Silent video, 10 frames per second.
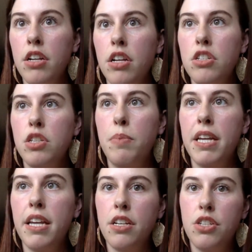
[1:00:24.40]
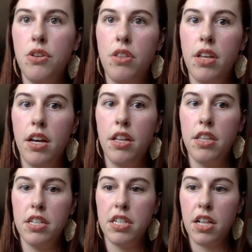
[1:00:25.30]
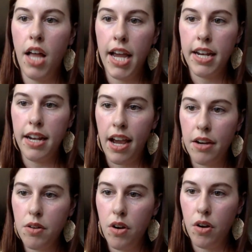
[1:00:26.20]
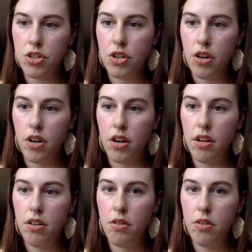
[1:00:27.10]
speaking to the decline in agriculture,